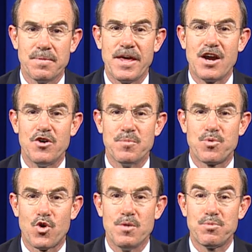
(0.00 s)
They are an
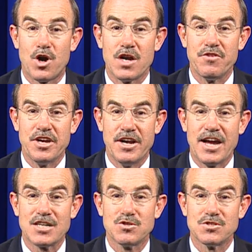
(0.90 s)
important part of your
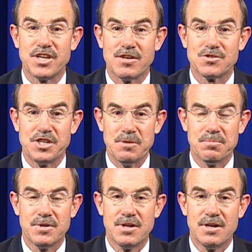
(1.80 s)
international sales team.
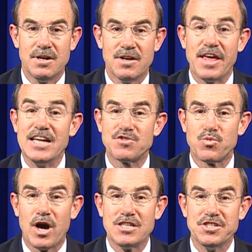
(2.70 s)
Thanks for
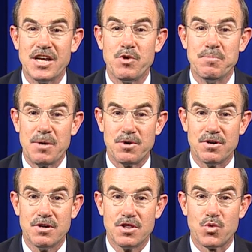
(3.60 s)
watching, and
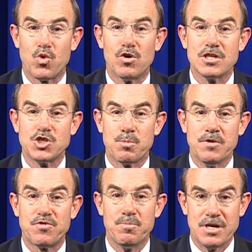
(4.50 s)
remember, the world is
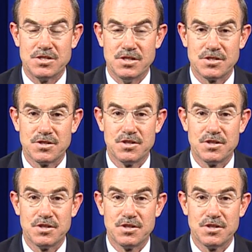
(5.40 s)
open for business.